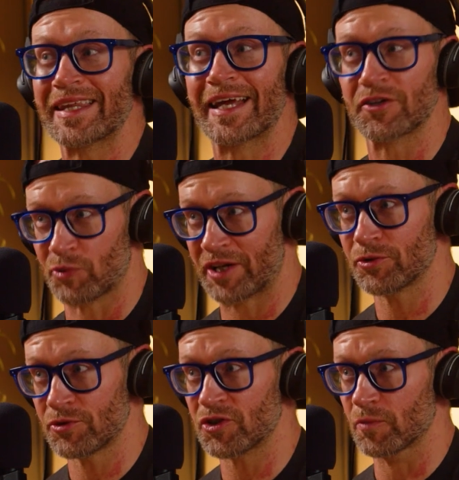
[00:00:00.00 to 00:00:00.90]
that as
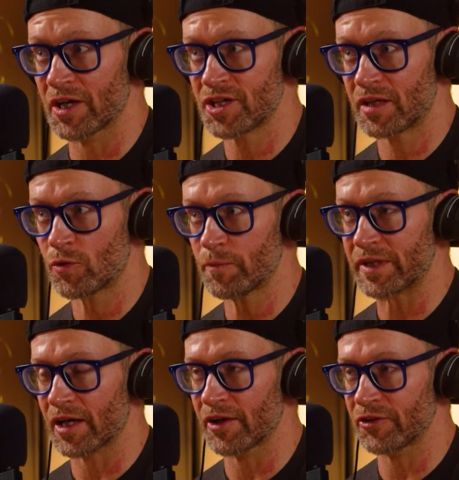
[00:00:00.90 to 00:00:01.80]
wrestlers as much anymore
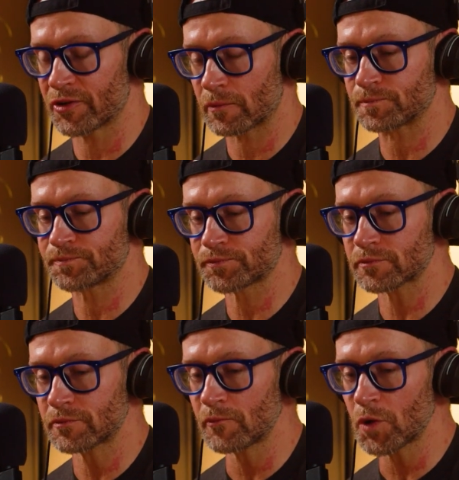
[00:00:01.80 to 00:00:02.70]
because
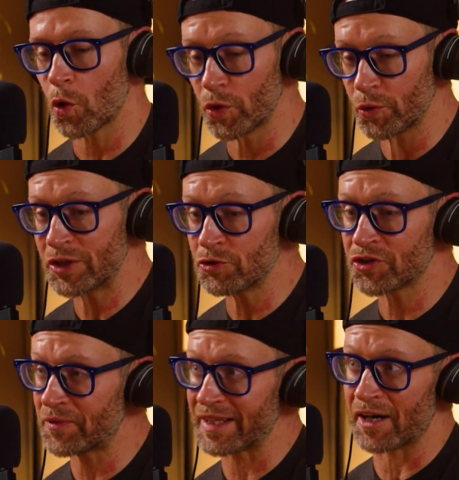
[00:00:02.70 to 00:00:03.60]
when we do
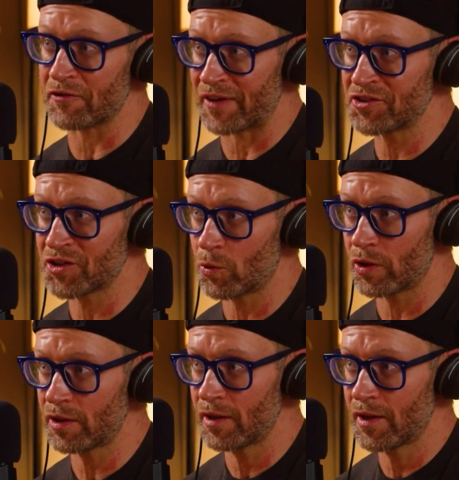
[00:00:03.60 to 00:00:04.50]
something that offends
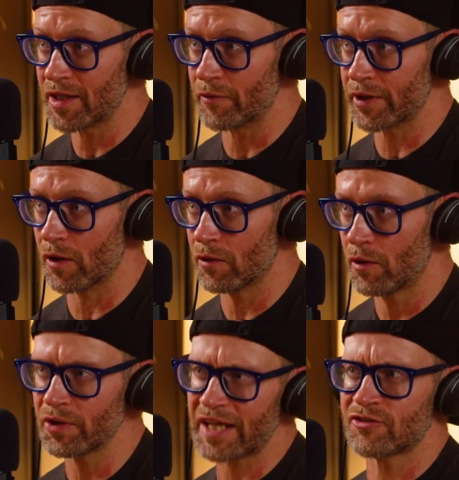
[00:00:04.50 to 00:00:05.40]
someone, then we go,
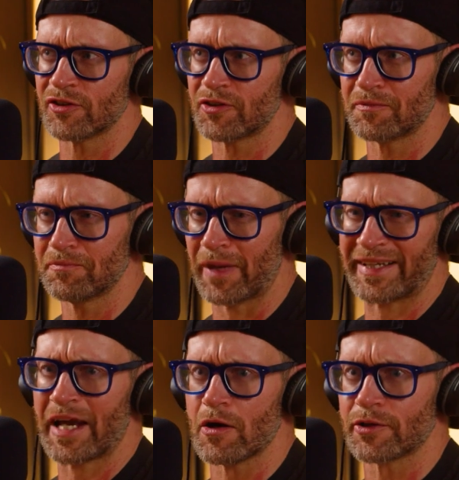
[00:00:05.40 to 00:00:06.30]
well, that's just my
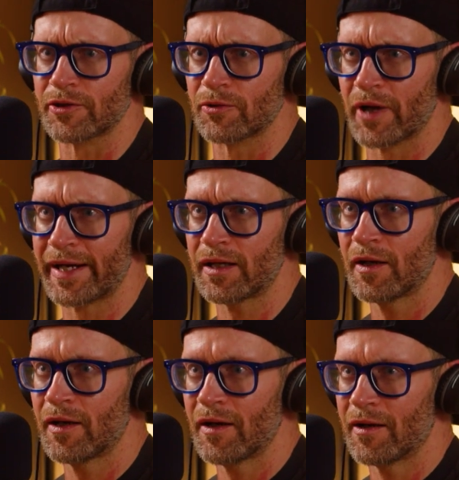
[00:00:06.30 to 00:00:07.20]
character, right?
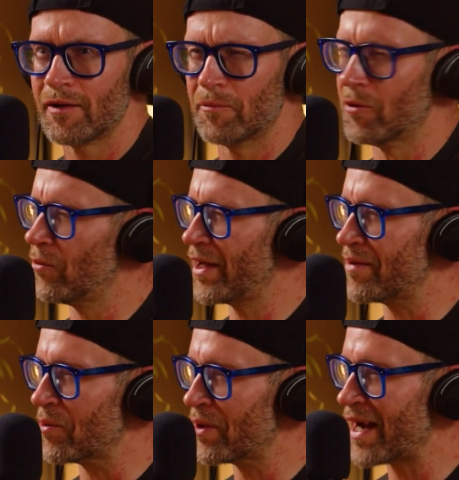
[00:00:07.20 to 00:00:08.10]
Right. Well, right. wait a
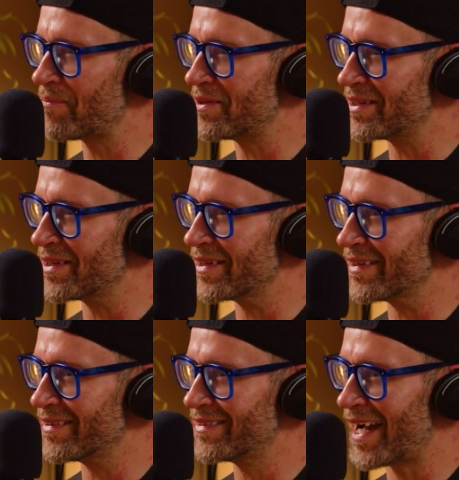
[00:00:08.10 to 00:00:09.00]
minute. What happened to
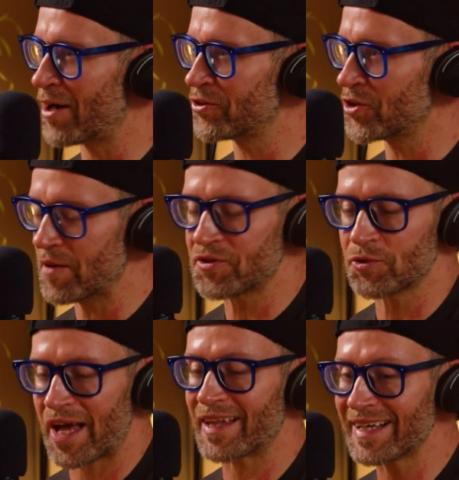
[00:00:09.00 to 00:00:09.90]
the dial turned up? So
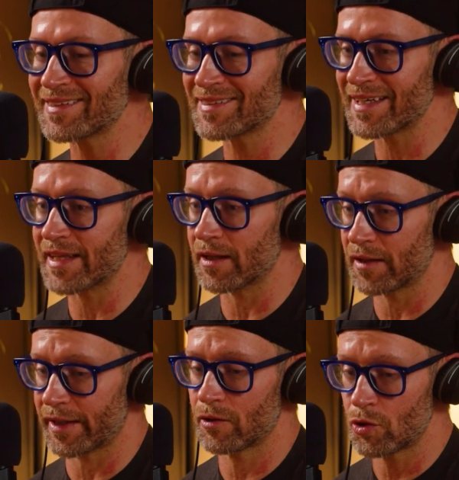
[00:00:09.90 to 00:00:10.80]
I like to say that,
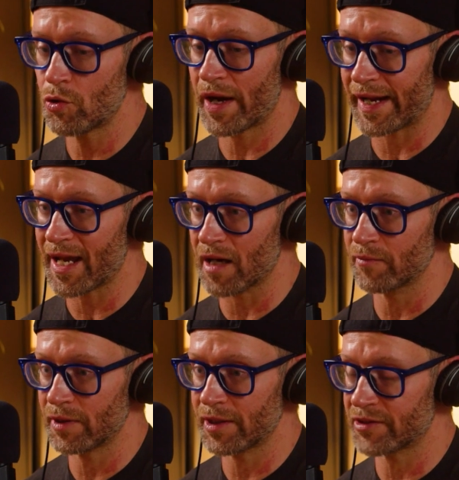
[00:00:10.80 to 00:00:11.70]
like, who I
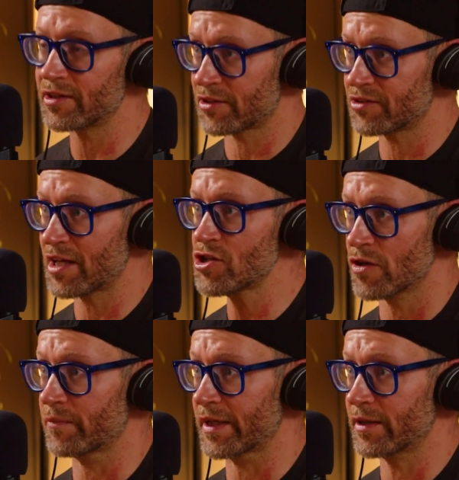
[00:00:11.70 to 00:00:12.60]
am is an extension
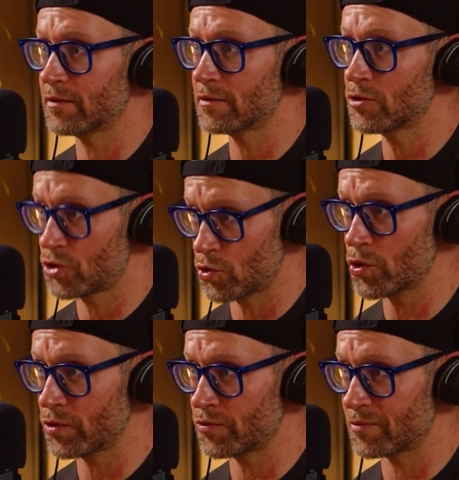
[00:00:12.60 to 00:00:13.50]
of me
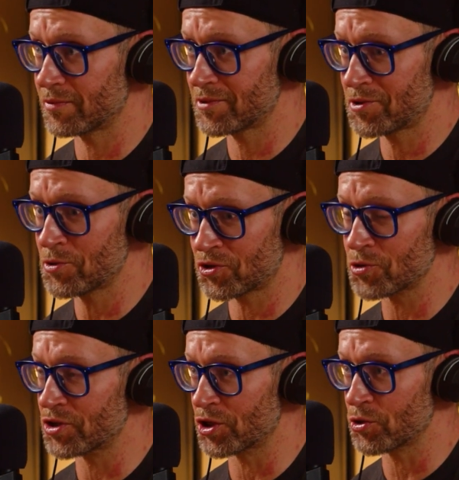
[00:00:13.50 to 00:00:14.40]
to a to a
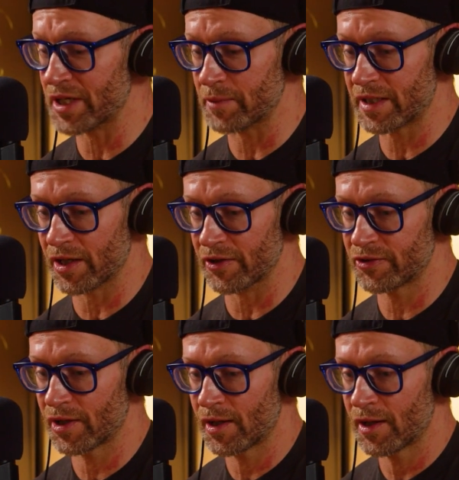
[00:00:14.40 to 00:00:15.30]
certain degree because